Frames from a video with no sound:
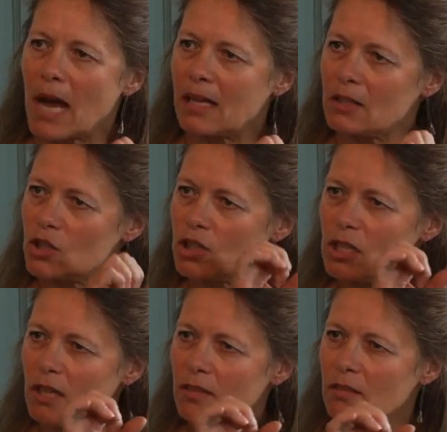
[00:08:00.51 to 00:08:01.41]
myelin
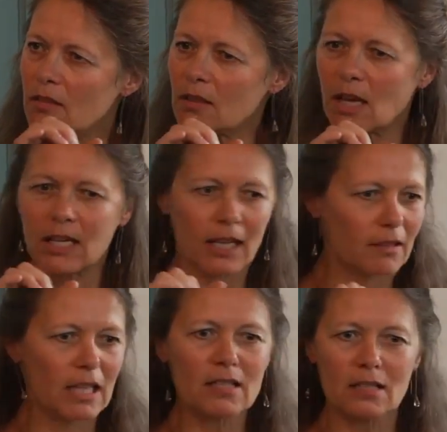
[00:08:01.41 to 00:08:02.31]
sheath, kind of
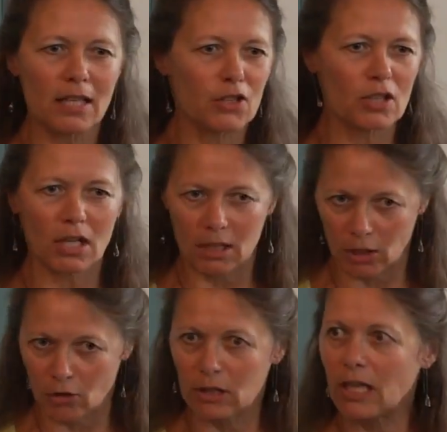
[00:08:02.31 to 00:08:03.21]
like the insulation on
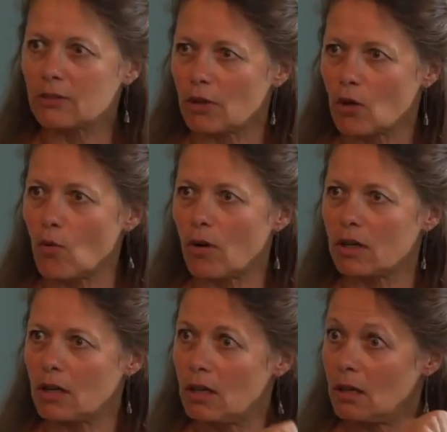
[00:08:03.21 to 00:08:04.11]
your electric
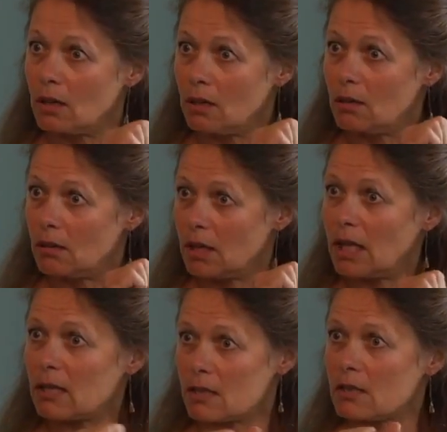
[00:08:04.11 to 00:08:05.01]
cord,
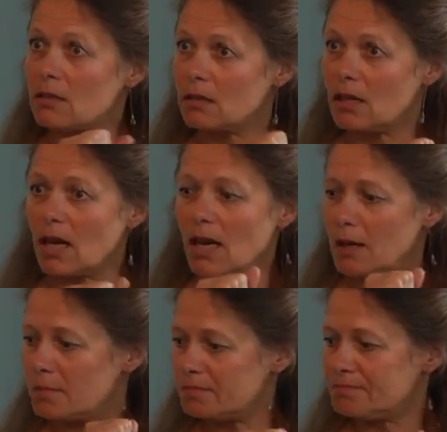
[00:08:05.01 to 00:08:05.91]
it's
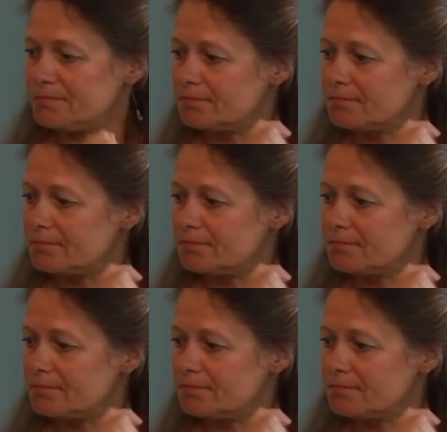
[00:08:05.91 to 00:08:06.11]
um,